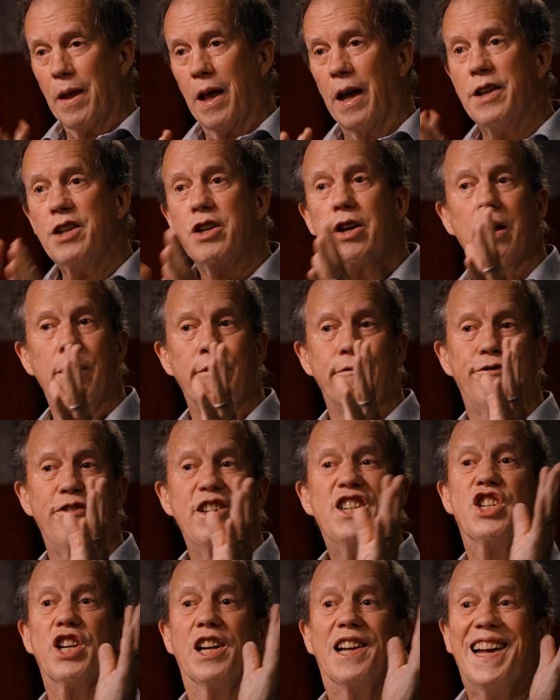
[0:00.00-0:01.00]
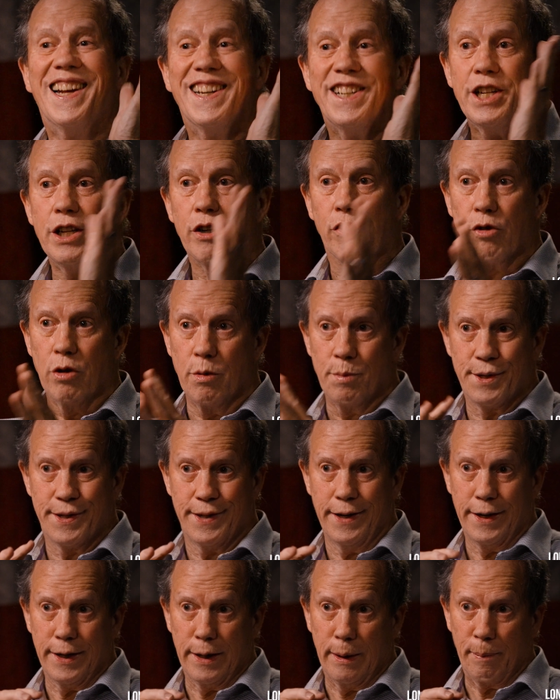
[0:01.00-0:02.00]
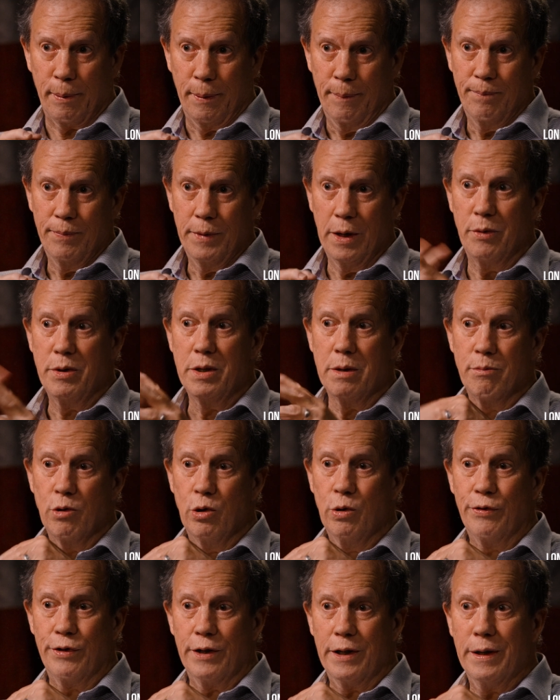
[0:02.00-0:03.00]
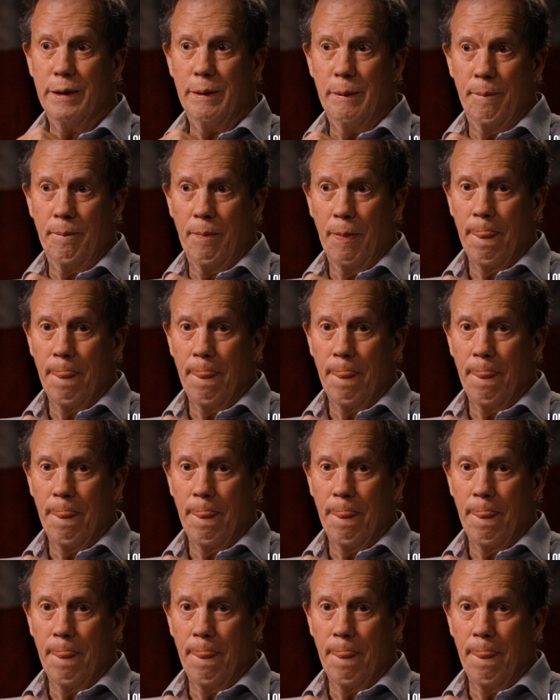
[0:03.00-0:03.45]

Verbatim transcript: And you get vigilante groups set up. Now, in the movie